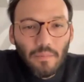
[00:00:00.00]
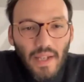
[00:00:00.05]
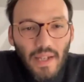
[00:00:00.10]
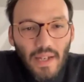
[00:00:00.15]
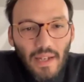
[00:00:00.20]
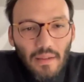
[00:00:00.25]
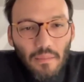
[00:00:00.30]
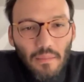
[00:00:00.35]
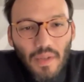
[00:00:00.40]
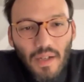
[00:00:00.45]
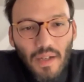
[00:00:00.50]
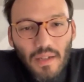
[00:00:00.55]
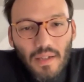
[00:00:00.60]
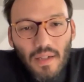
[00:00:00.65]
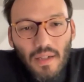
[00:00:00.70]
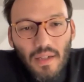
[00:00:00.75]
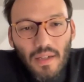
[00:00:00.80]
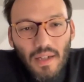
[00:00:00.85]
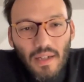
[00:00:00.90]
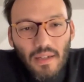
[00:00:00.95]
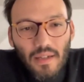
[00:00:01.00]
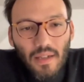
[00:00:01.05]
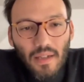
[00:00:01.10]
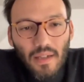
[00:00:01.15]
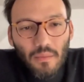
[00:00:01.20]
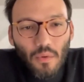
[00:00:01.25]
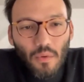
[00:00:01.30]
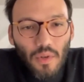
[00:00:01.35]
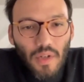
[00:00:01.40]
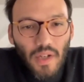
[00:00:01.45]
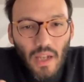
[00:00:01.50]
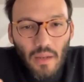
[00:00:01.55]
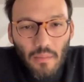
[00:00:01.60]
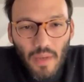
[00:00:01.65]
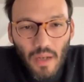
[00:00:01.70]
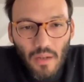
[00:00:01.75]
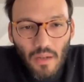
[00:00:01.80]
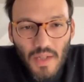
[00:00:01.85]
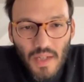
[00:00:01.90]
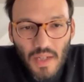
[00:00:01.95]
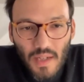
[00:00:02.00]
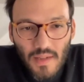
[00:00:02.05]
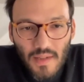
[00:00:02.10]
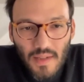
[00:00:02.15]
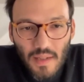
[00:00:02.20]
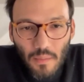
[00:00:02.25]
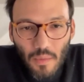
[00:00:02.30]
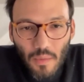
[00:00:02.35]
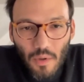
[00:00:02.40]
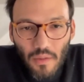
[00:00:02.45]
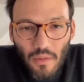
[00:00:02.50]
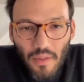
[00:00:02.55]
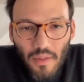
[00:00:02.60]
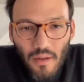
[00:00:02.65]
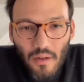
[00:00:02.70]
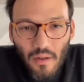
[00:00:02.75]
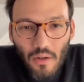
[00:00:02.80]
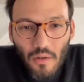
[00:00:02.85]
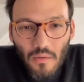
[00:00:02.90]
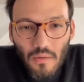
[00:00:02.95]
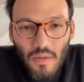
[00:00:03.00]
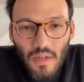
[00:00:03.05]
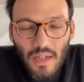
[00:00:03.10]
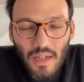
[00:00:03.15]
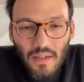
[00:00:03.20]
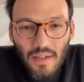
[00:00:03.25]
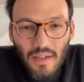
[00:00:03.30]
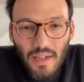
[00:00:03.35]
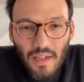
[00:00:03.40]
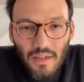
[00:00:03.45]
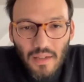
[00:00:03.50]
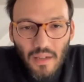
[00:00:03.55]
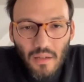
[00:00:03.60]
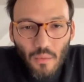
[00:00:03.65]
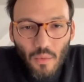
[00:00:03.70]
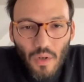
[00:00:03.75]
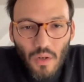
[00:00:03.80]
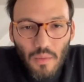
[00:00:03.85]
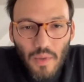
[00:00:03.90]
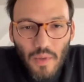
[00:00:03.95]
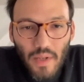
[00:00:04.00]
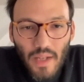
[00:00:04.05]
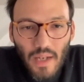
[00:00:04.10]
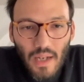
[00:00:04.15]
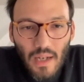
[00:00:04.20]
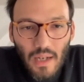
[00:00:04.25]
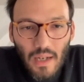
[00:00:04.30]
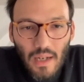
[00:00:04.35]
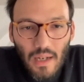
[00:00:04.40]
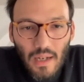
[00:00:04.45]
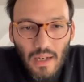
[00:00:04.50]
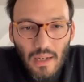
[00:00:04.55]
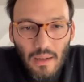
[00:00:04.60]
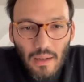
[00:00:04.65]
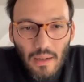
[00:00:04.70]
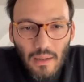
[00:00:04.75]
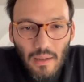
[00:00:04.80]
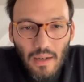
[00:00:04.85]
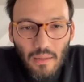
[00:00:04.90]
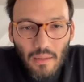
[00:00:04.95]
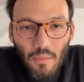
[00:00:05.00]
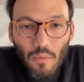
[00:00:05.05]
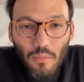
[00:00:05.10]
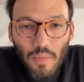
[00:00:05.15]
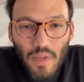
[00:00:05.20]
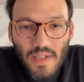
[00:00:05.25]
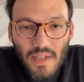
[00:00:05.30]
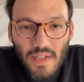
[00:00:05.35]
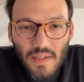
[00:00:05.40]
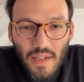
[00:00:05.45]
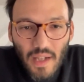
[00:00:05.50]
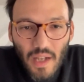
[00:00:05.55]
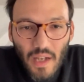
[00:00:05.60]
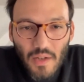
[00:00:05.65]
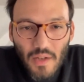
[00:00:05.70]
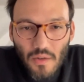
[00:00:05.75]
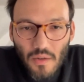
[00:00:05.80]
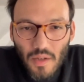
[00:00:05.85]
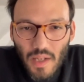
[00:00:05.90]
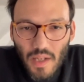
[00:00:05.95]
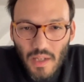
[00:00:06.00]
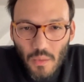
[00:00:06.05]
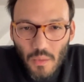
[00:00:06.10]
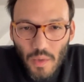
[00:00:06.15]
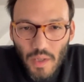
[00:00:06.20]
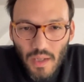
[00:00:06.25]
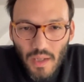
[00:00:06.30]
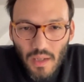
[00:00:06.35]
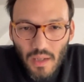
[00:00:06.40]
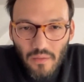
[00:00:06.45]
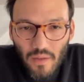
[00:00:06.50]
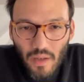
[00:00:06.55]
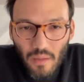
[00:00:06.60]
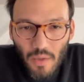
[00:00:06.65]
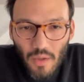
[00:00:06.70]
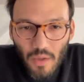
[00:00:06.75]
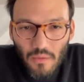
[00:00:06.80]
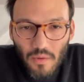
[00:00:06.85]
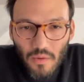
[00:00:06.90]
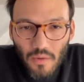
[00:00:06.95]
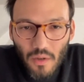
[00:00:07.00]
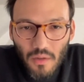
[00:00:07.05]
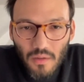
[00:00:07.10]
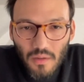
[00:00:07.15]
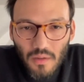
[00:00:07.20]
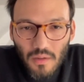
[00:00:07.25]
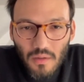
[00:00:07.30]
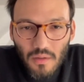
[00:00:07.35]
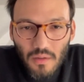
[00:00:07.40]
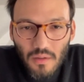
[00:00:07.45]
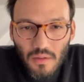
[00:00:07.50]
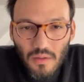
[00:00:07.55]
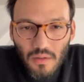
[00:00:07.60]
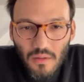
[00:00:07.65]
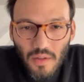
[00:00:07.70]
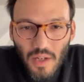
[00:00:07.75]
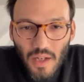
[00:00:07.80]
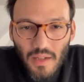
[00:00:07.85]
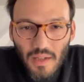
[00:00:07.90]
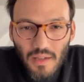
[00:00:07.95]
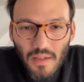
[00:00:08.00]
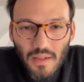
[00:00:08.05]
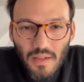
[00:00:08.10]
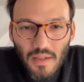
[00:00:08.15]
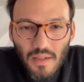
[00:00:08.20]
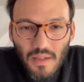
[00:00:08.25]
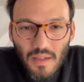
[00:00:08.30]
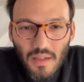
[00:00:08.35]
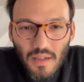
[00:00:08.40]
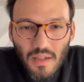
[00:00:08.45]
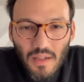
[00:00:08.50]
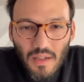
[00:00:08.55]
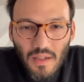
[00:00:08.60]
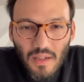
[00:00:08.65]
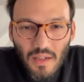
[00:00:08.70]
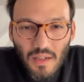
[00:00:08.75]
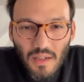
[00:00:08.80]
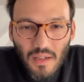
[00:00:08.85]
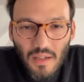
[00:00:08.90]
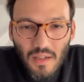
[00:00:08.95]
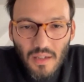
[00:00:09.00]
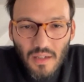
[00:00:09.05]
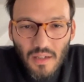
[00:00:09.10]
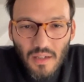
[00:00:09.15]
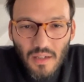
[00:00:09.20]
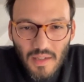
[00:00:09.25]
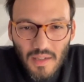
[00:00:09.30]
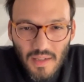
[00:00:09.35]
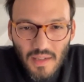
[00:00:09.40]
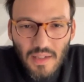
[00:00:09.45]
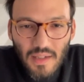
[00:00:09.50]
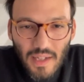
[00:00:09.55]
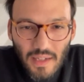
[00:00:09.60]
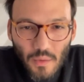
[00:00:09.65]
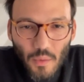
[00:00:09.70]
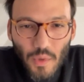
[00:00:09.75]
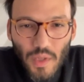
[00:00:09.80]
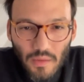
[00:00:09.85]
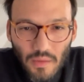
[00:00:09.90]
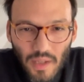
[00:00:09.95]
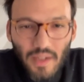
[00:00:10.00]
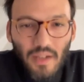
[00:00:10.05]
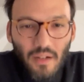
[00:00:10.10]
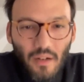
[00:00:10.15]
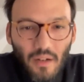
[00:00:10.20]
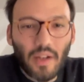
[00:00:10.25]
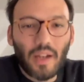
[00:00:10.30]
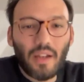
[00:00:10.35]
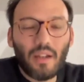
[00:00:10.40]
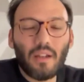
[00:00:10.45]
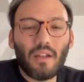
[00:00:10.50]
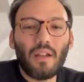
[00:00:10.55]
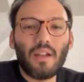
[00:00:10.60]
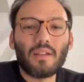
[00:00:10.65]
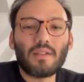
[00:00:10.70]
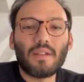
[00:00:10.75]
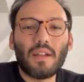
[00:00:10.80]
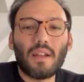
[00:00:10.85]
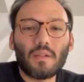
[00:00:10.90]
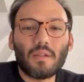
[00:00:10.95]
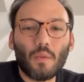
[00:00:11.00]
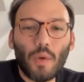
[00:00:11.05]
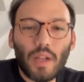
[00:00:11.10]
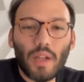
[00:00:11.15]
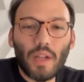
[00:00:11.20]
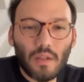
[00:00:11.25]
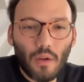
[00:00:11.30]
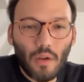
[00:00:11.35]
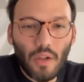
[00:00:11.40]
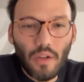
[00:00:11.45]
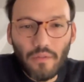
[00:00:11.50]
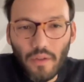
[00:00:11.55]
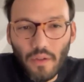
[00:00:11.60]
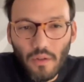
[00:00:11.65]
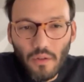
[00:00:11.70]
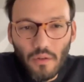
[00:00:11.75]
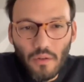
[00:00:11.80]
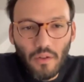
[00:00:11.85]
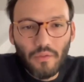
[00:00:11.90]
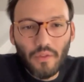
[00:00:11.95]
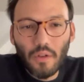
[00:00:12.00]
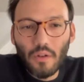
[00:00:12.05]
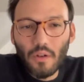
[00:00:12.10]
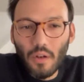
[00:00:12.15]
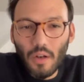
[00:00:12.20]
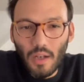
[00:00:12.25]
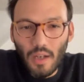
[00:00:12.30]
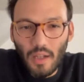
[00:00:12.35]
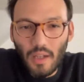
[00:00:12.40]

me add, Marty, that the book came out just a month ago and that there will be a book presentation next week, if I'm not wrong, right? Is it next week, right? Okay, it's next week. So if you Google